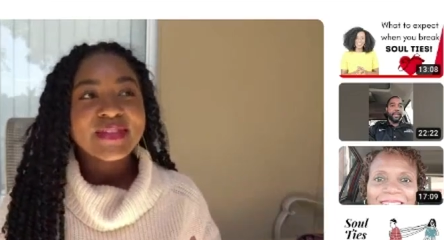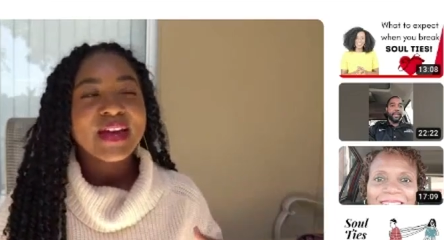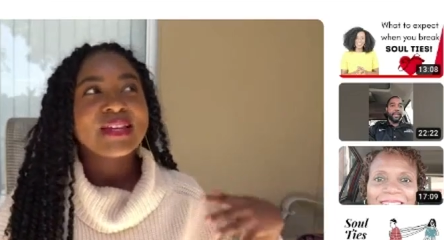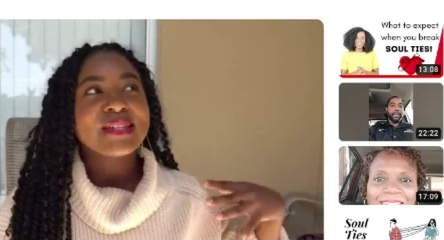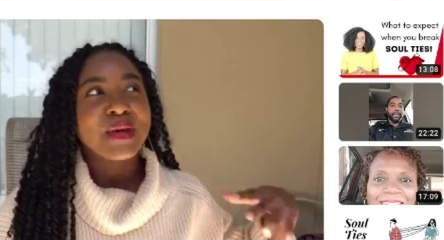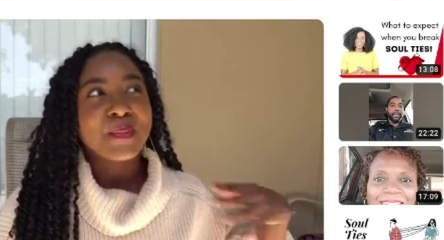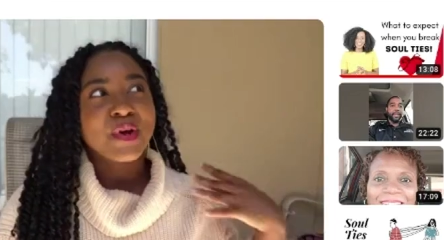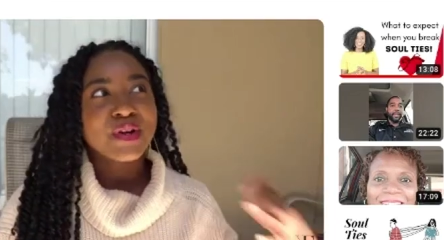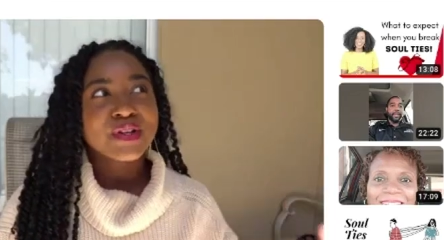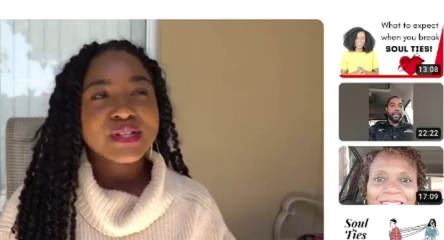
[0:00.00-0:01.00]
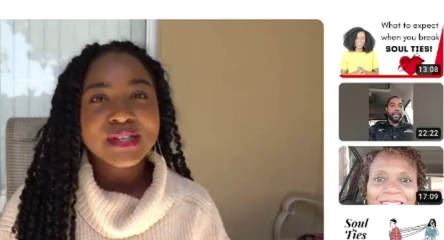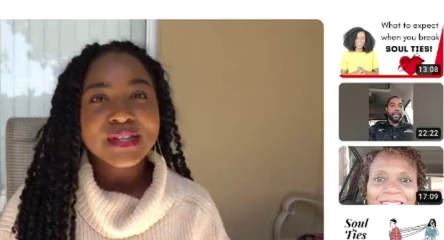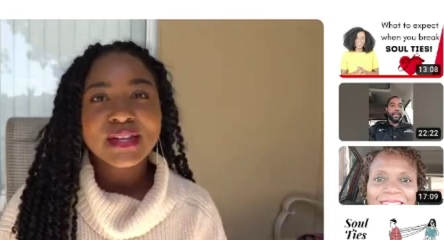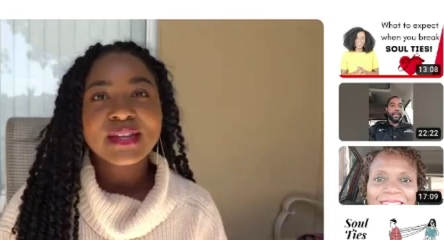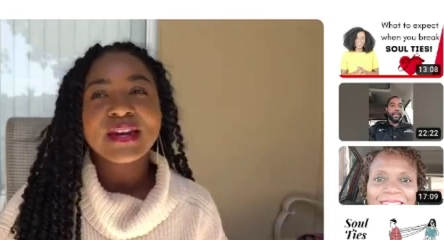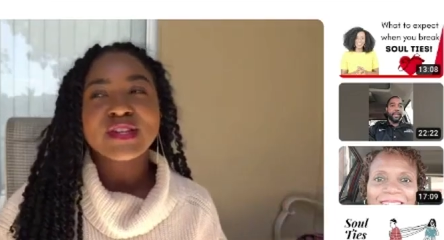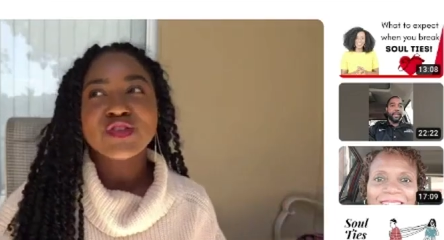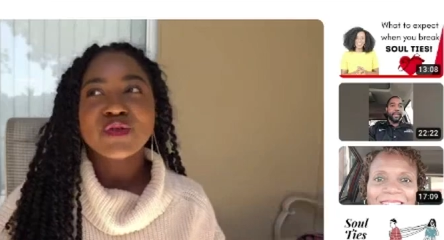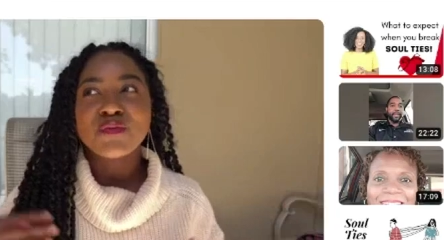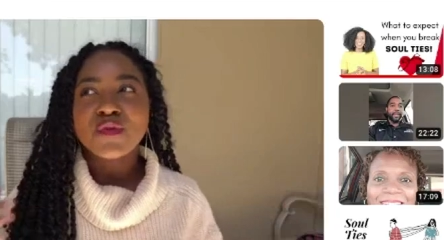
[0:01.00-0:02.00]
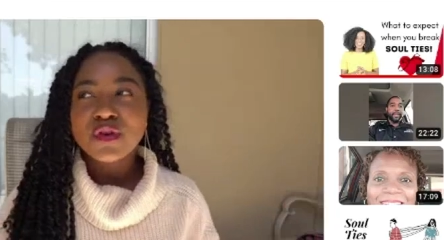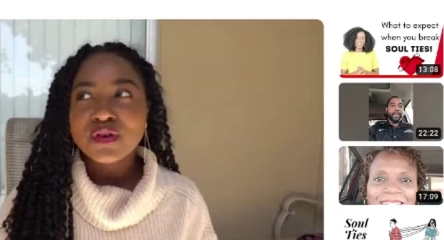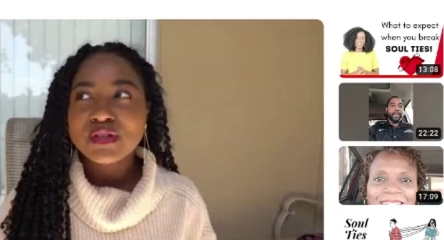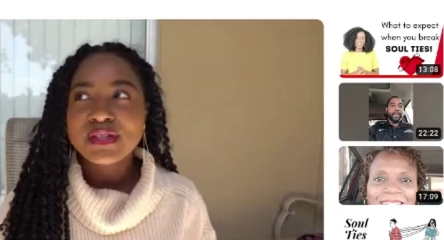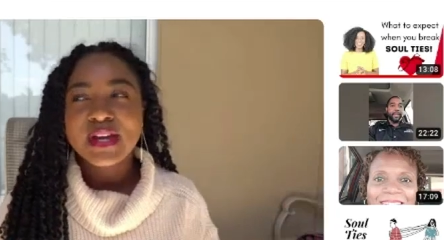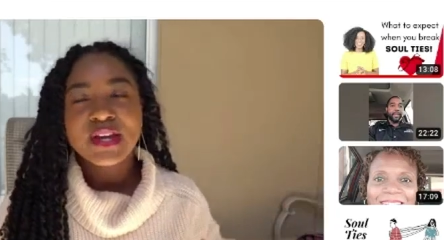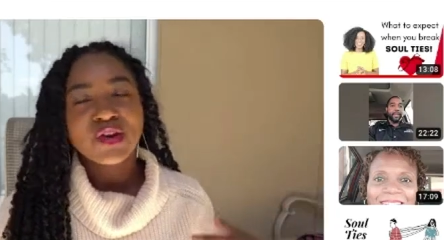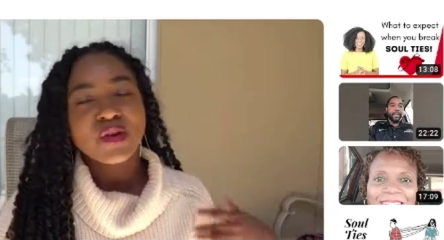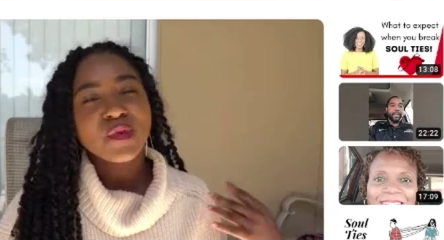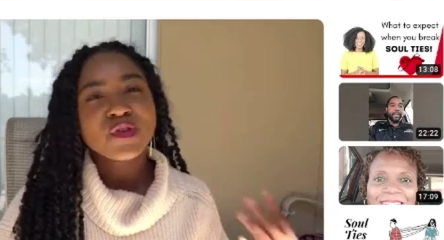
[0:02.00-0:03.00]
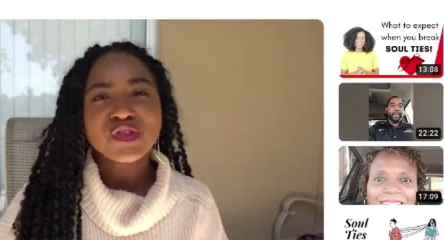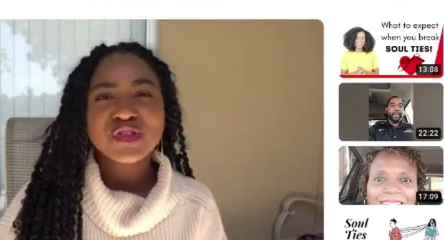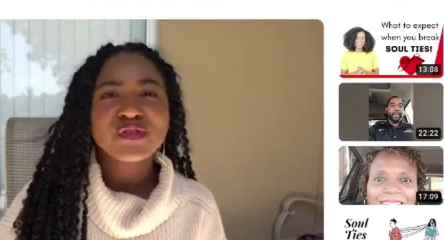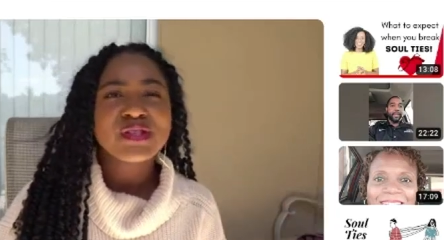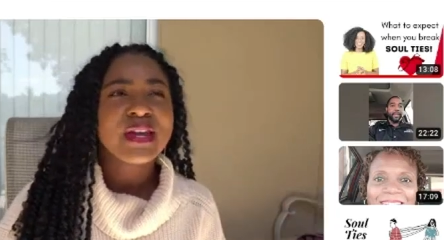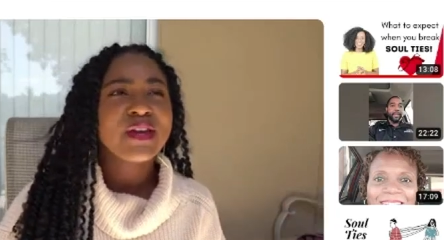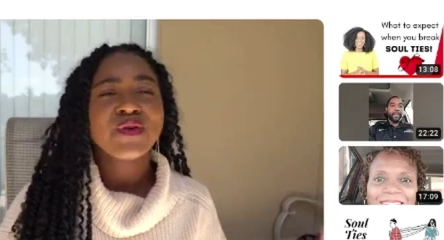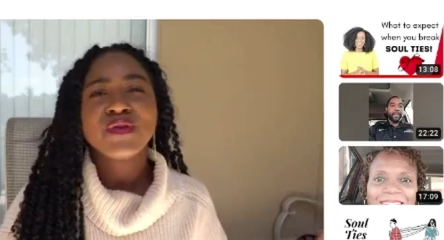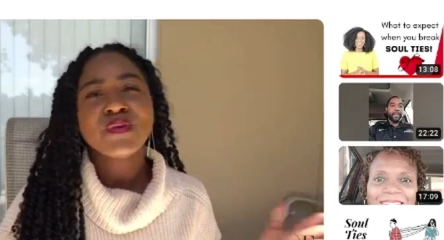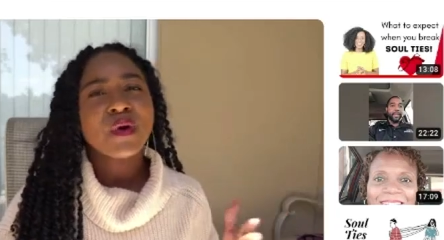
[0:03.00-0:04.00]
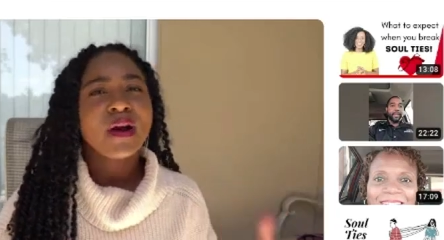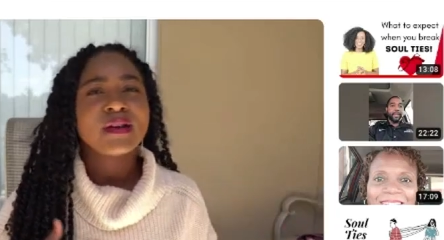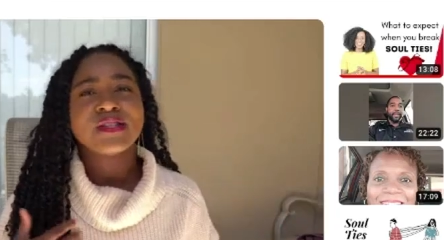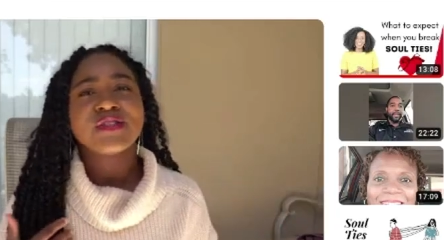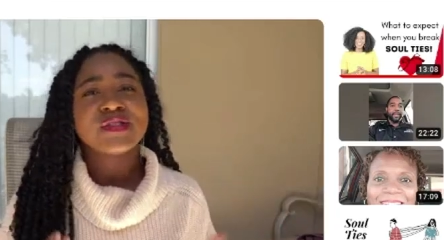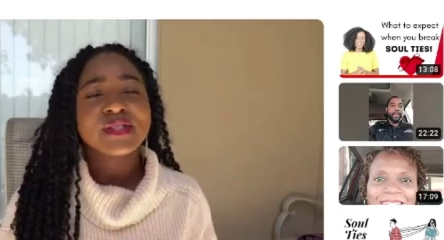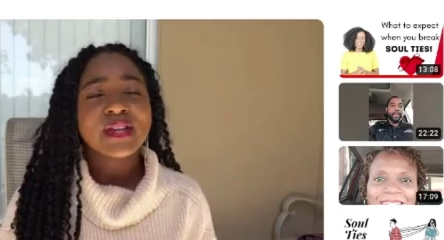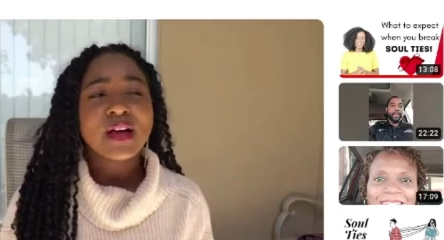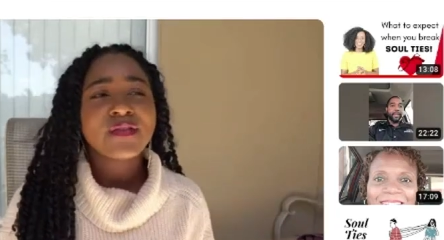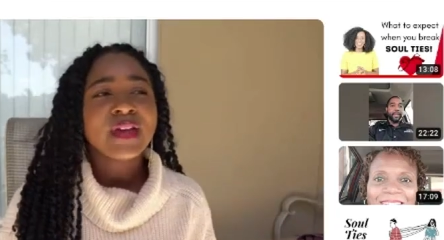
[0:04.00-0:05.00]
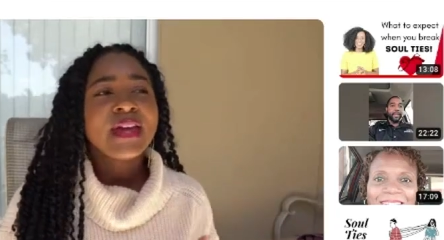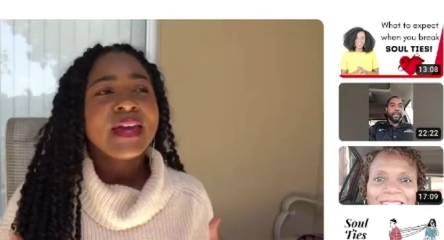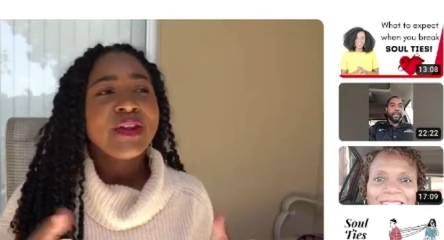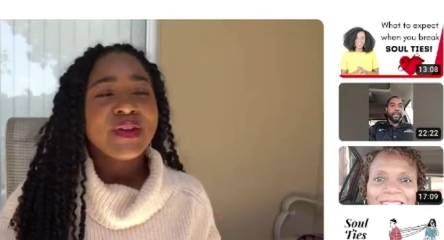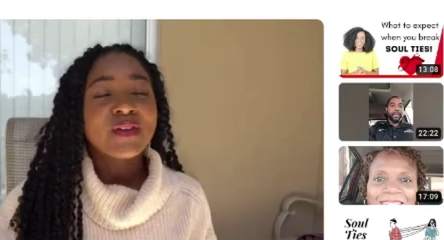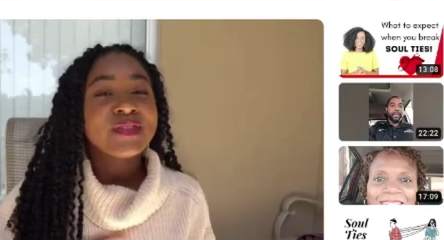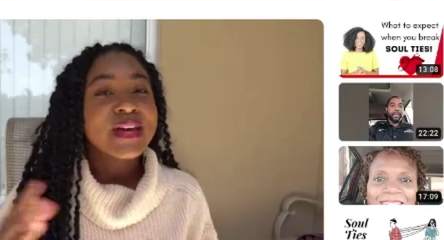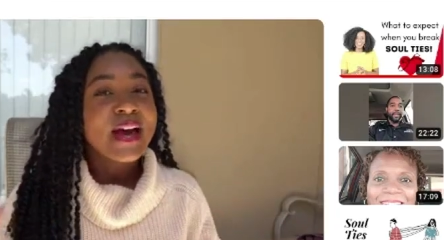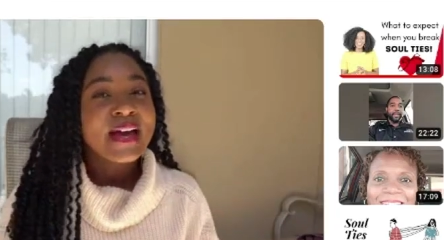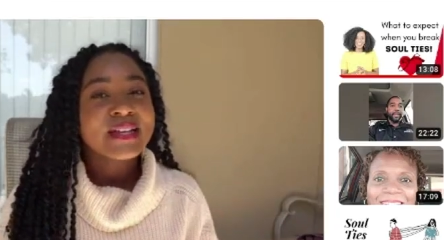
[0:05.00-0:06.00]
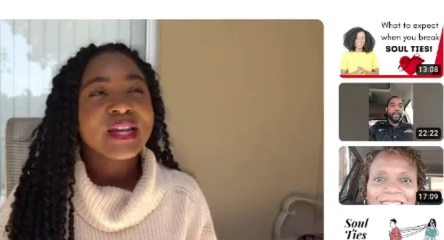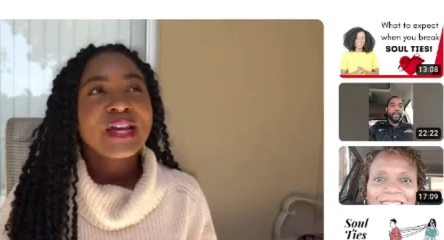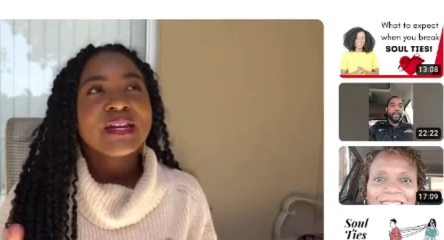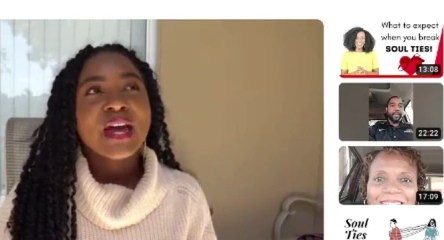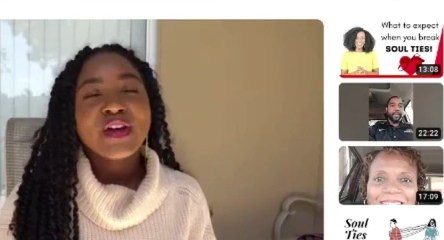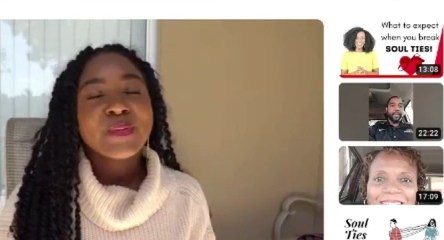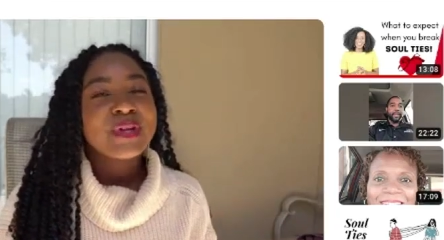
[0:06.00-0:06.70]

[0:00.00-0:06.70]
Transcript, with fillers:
Speaker 1: That is a person, that is your moral state, your emotional state, who you are as yourself, and you have ties. Now